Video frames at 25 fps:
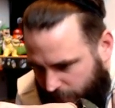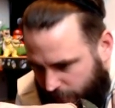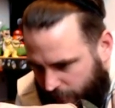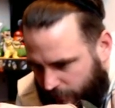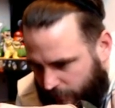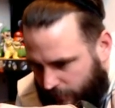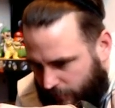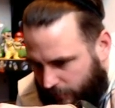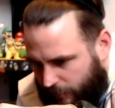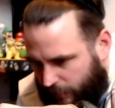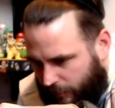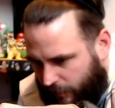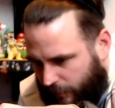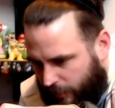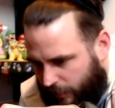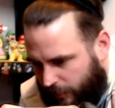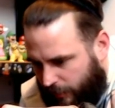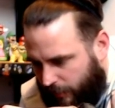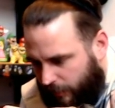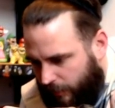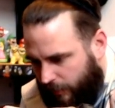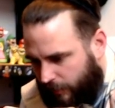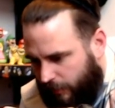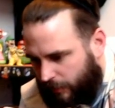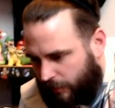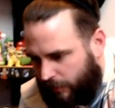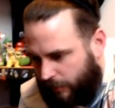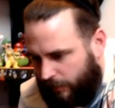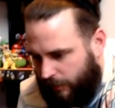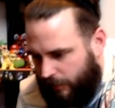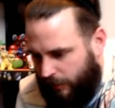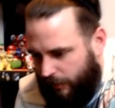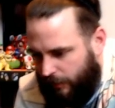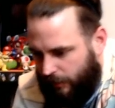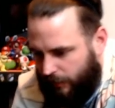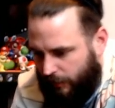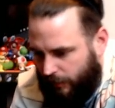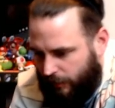
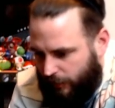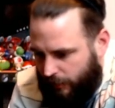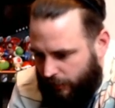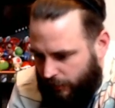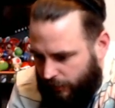No one is speaking in this clip.